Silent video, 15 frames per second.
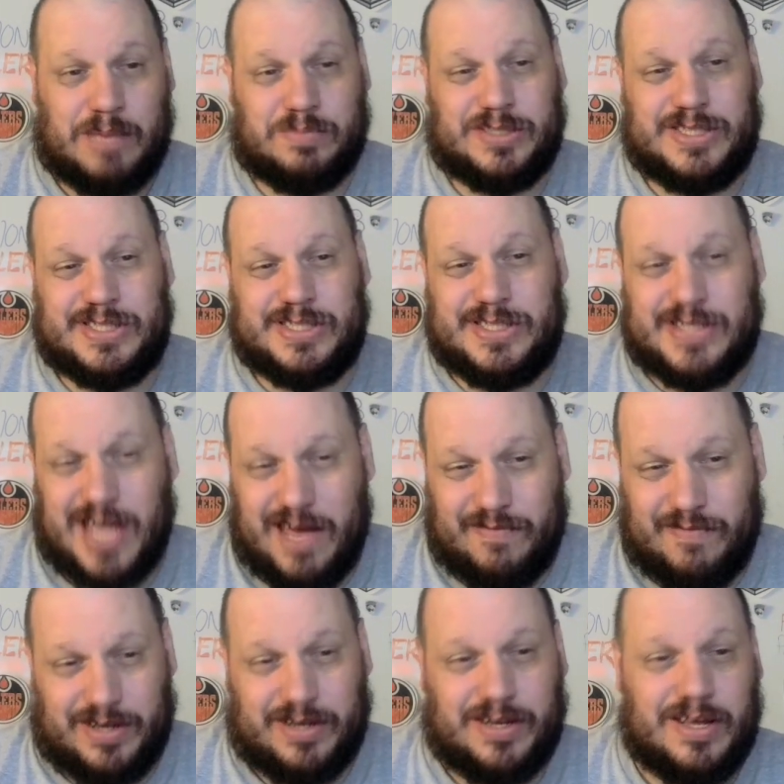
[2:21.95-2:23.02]
seven.
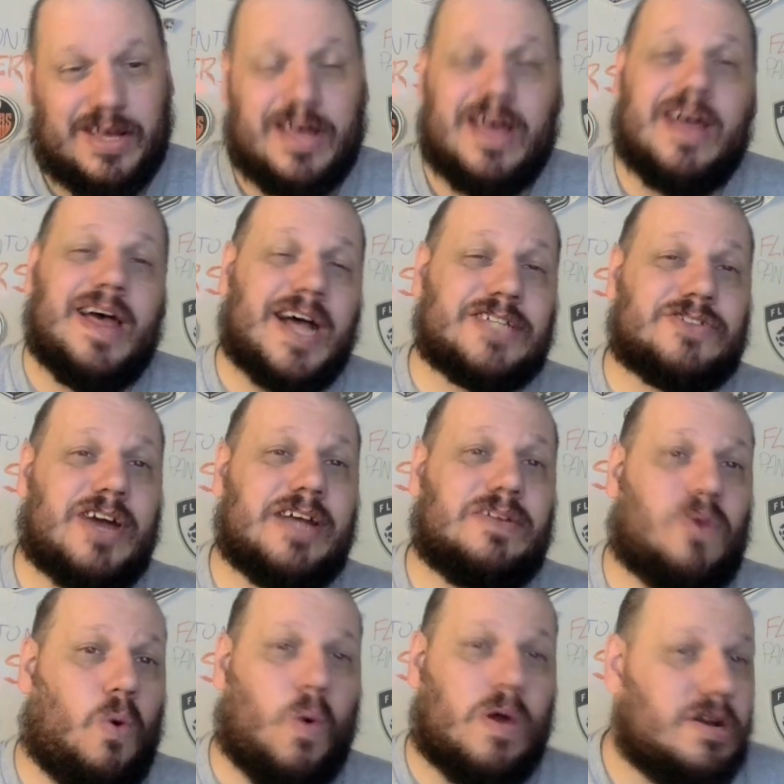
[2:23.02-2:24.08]
That's right,
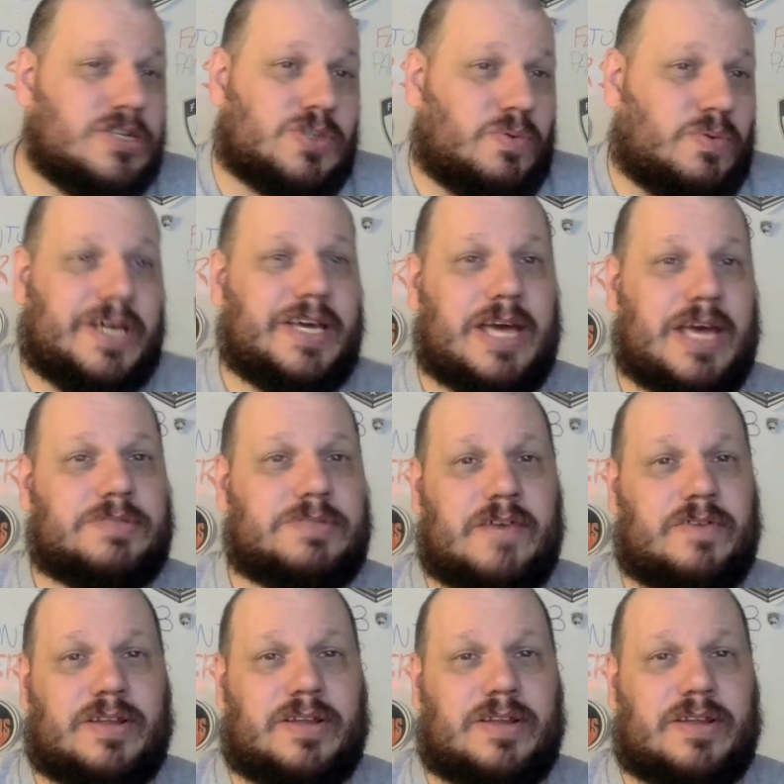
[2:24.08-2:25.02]
Oilers are winning game seven.